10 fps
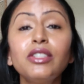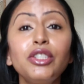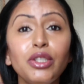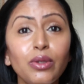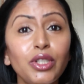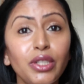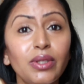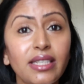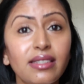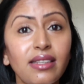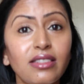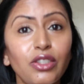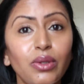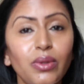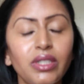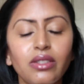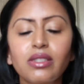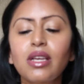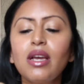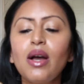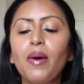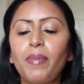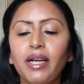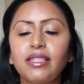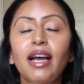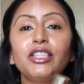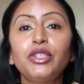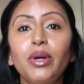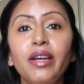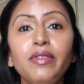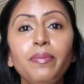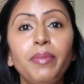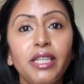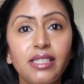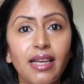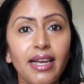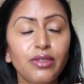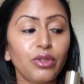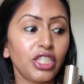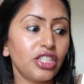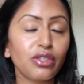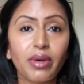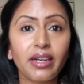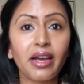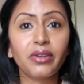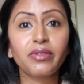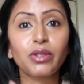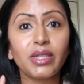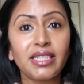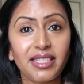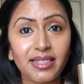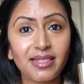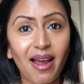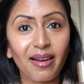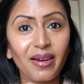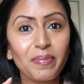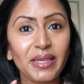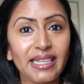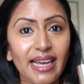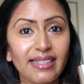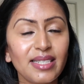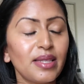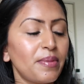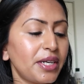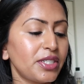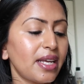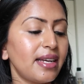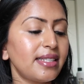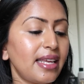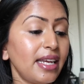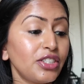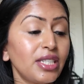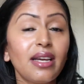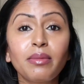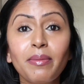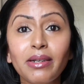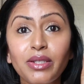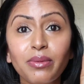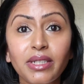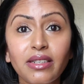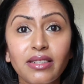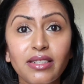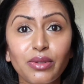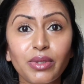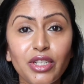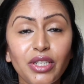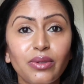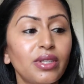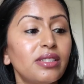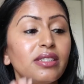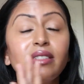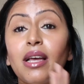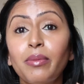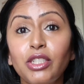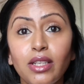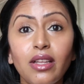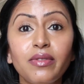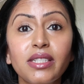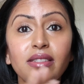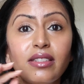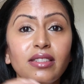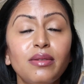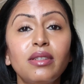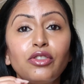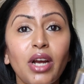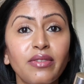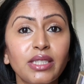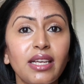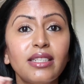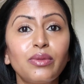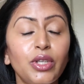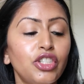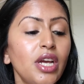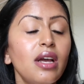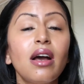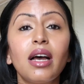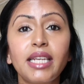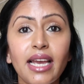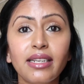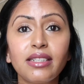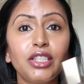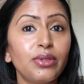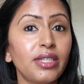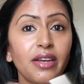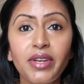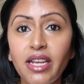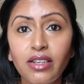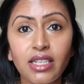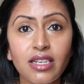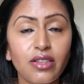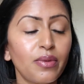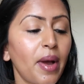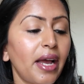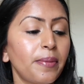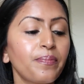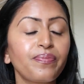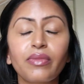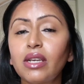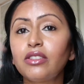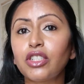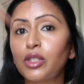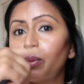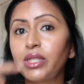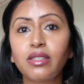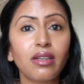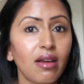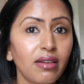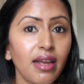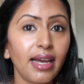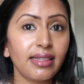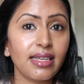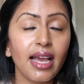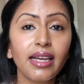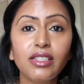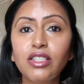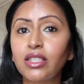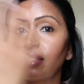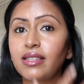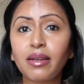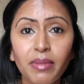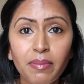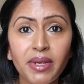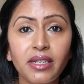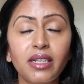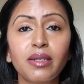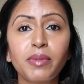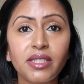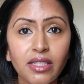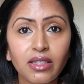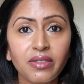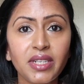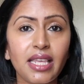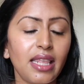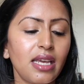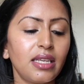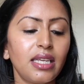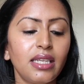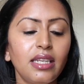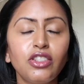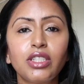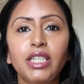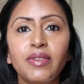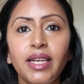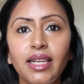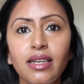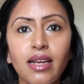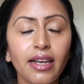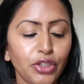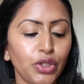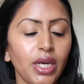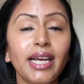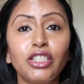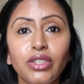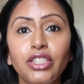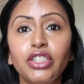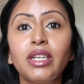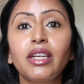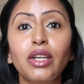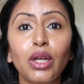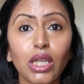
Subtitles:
due to the essential oils. But I do have the big size, which I just ran out of, so I need to stock up and get the bigger size. And actually, I'm about to run out of this one too, because this is how much I love this. This is the travel size, which again, used every day in India, Dubai. Just spritz it on at the end to set my makeup, seal everything in, and just give it an extra hydration and